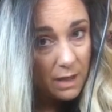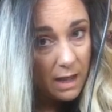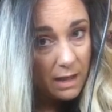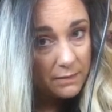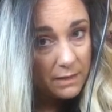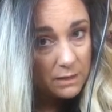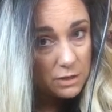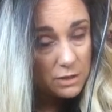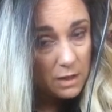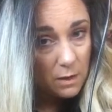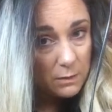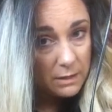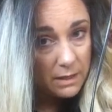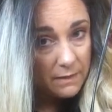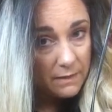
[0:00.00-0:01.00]
And then just
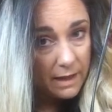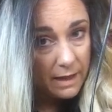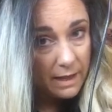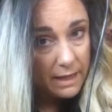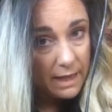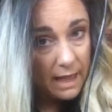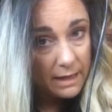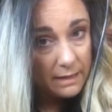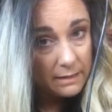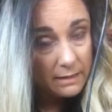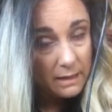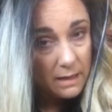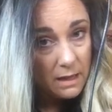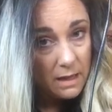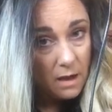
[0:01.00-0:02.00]
holding it there. Again,
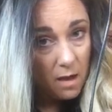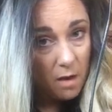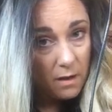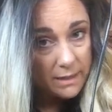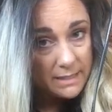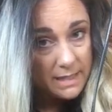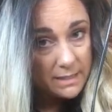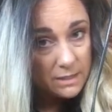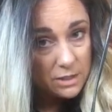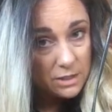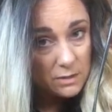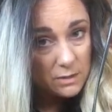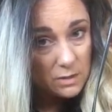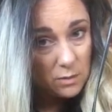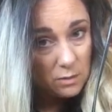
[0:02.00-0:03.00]
I tend to
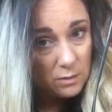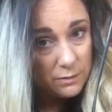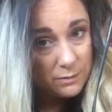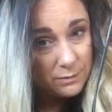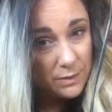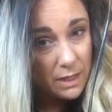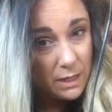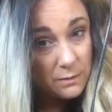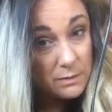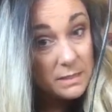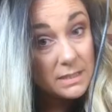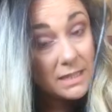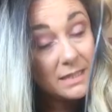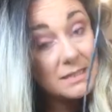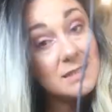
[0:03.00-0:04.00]
do sort of, you know,
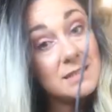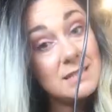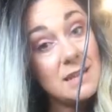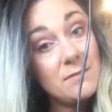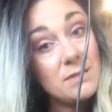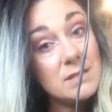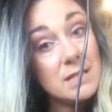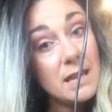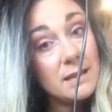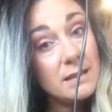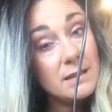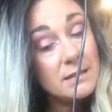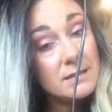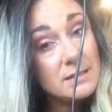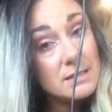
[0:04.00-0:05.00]
6 to 7
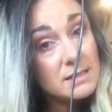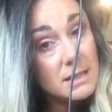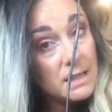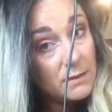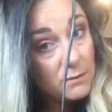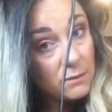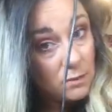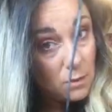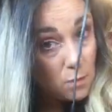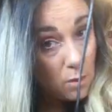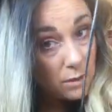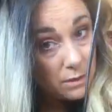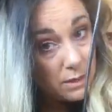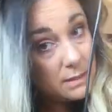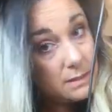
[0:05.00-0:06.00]
seconds. If you
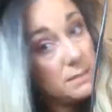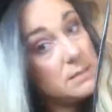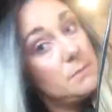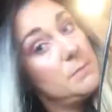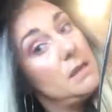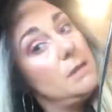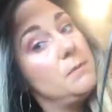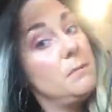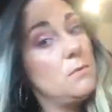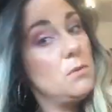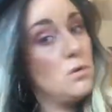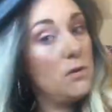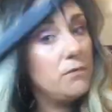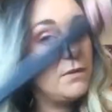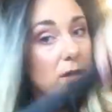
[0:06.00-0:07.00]
want it to be a bit
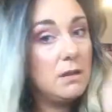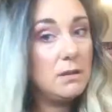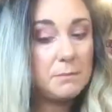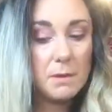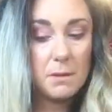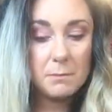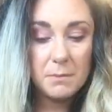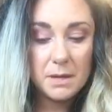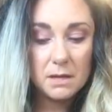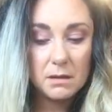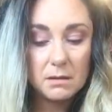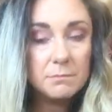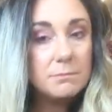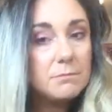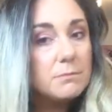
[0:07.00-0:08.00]
more of a
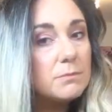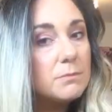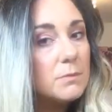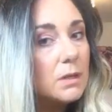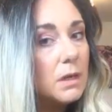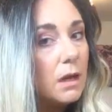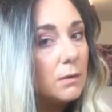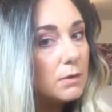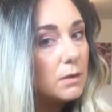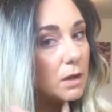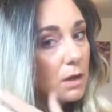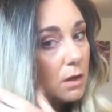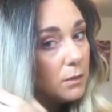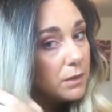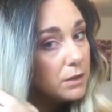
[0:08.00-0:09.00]
bigger, you know,
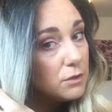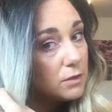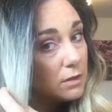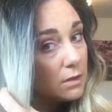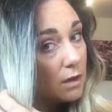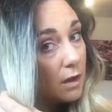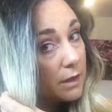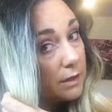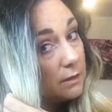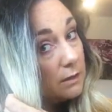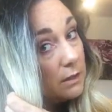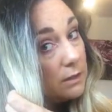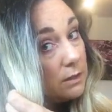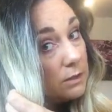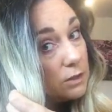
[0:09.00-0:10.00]
curl, then you can kind of
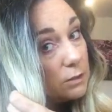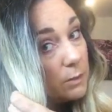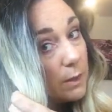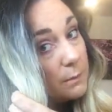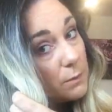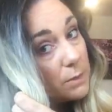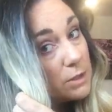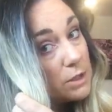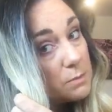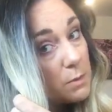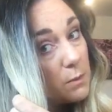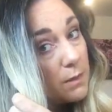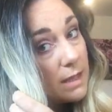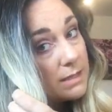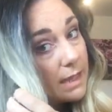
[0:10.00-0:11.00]
just wait. We'll just
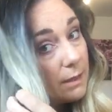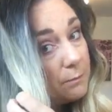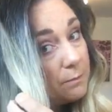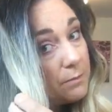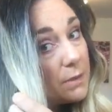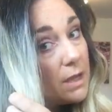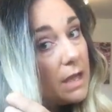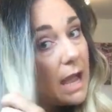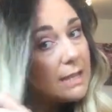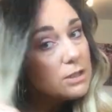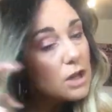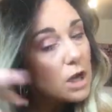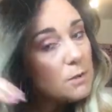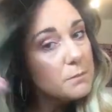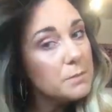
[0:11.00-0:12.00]
pull that down. And
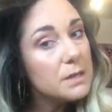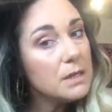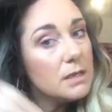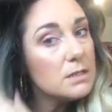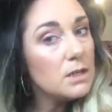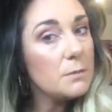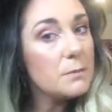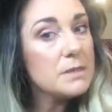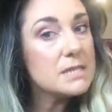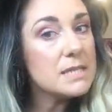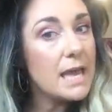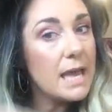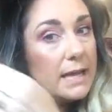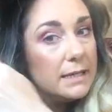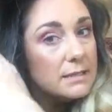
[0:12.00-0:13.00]
don't be
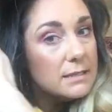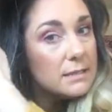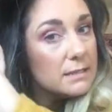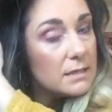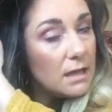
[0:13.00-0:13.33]
scared.